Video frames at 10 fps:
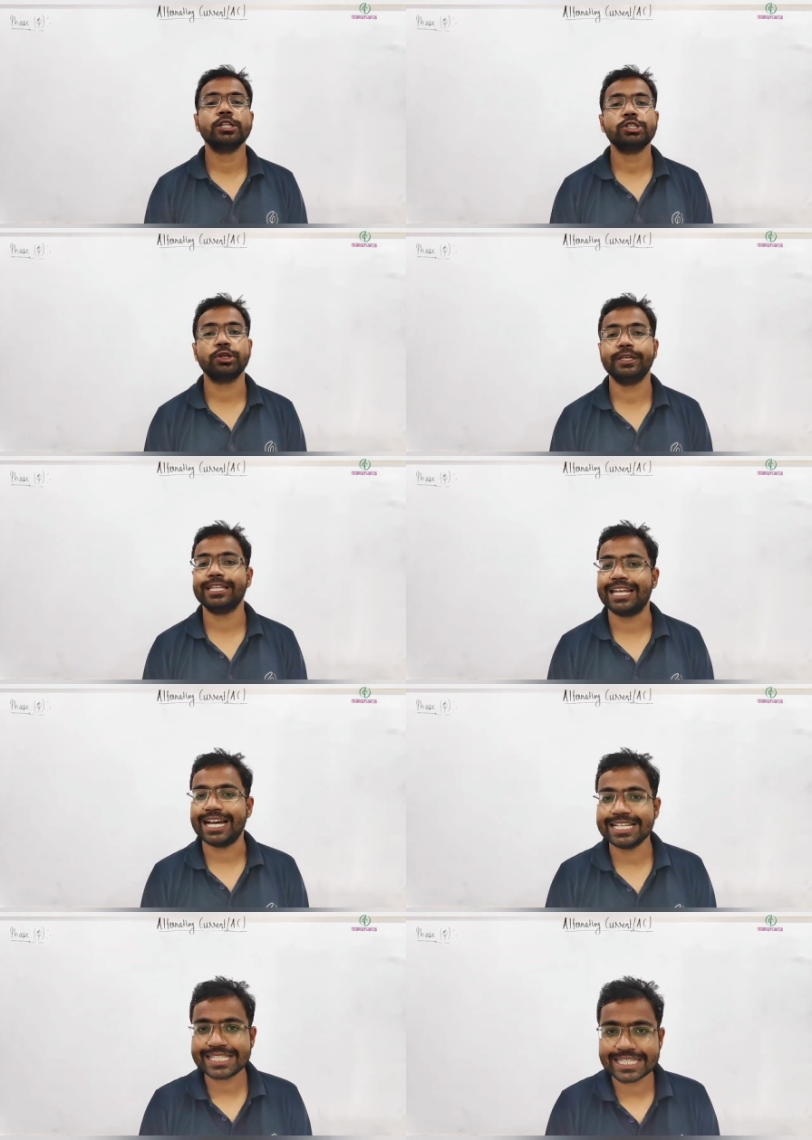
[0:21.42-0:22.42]
So in the
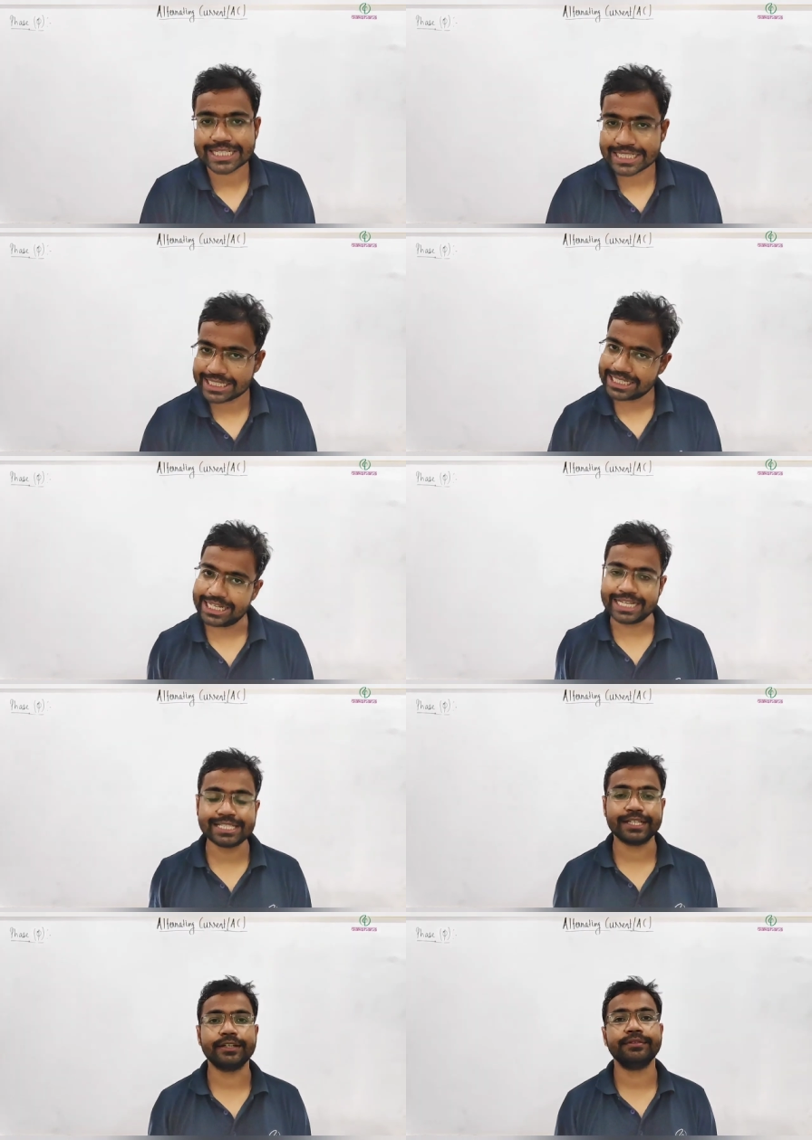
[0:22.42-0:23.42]
last
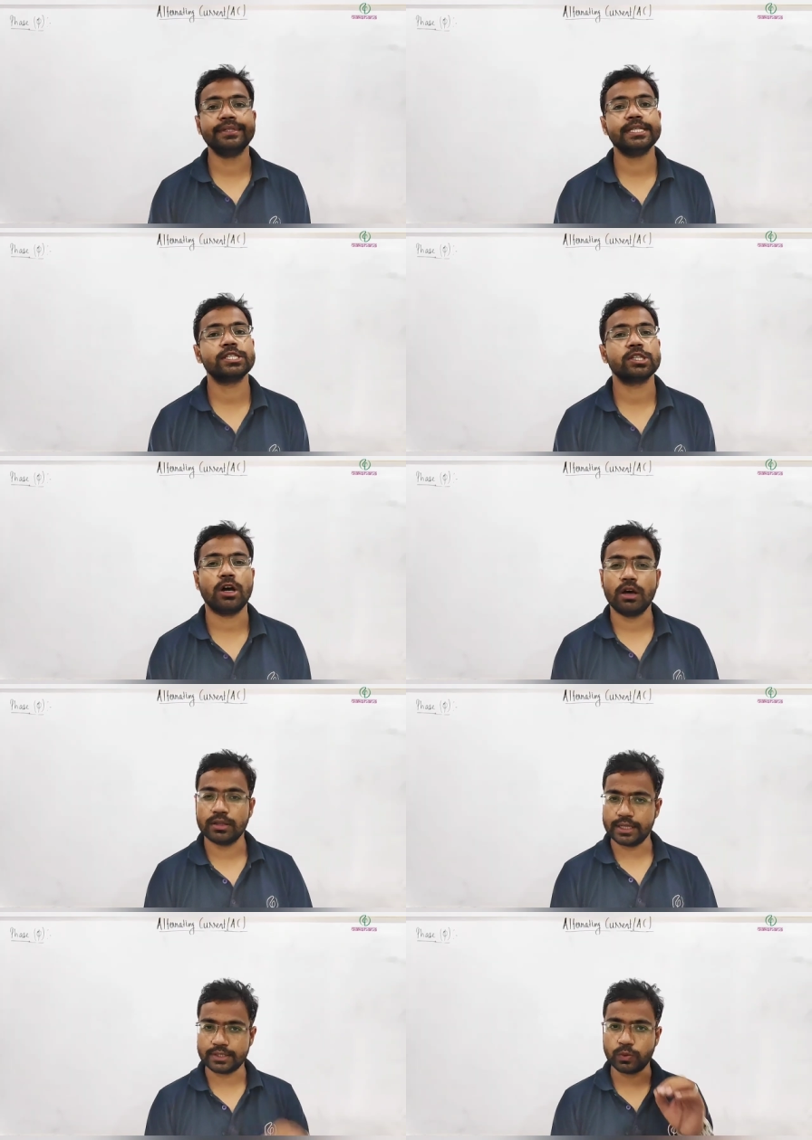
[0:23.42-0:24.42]
lecture we just
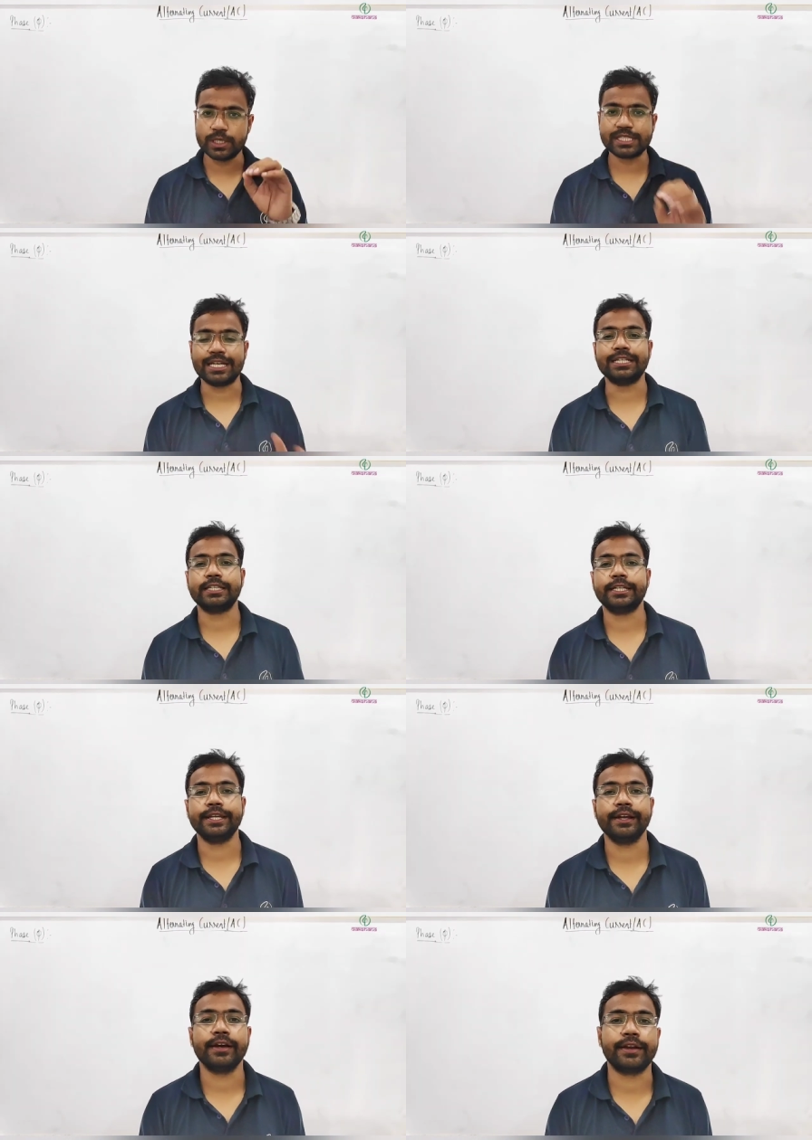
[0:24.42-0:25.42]
saw that what is
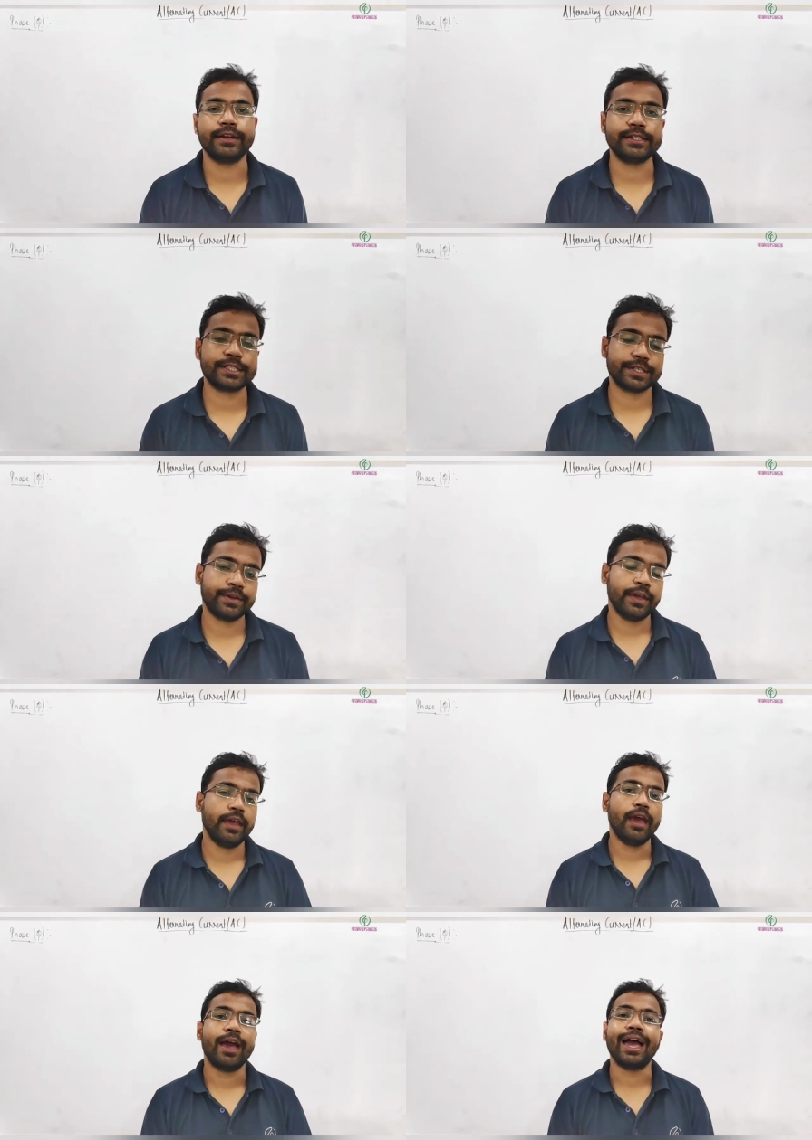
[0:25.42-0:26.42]
alternating current
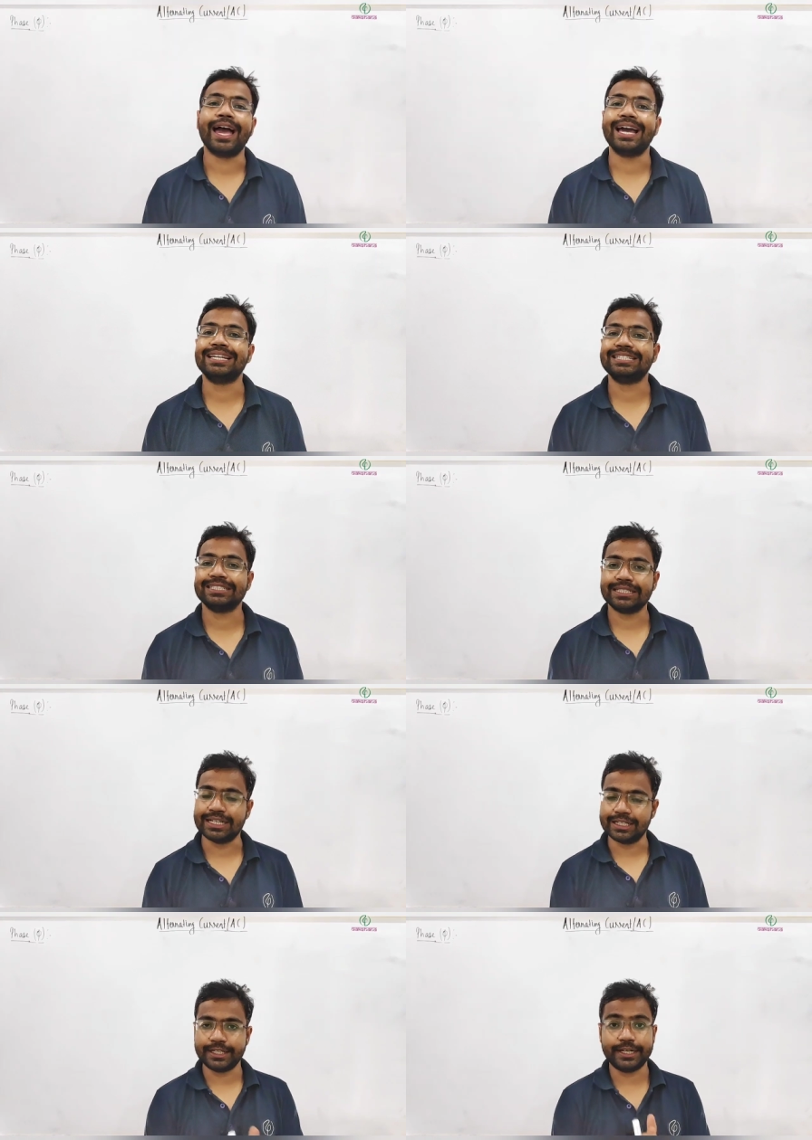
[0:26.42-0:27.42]
and
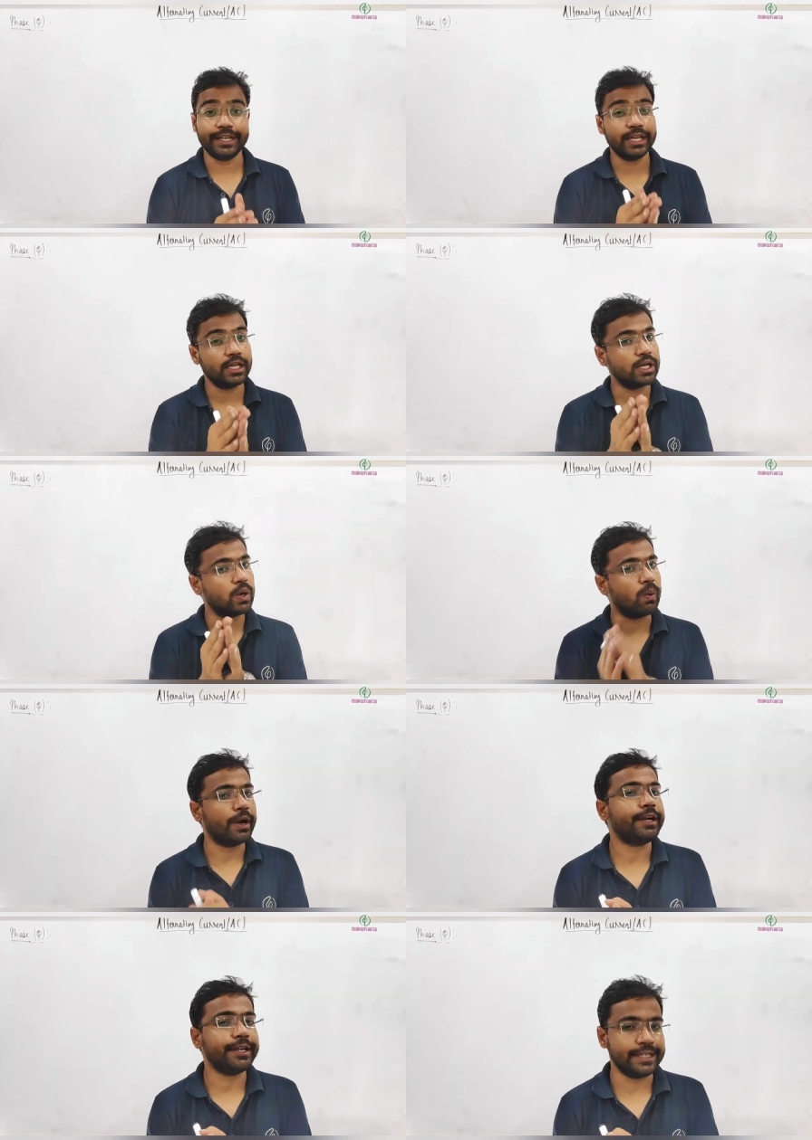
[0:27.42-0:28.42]
alternating
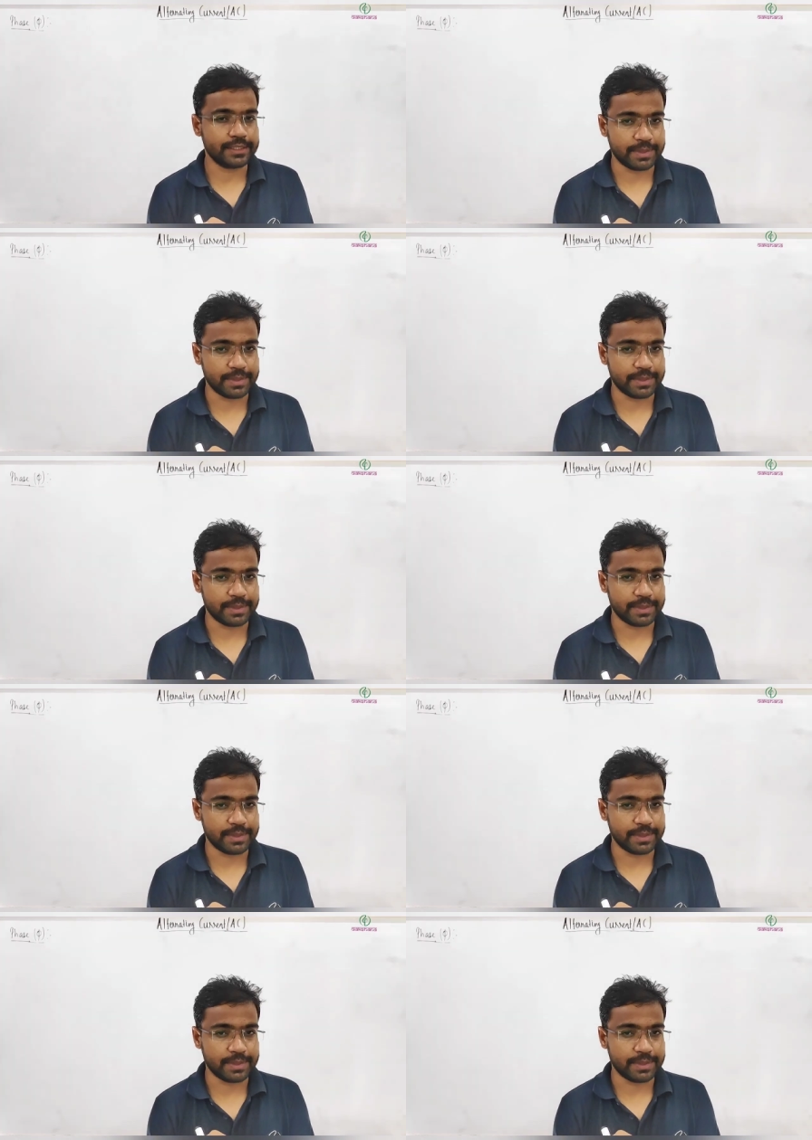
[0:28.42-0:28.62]
quantities.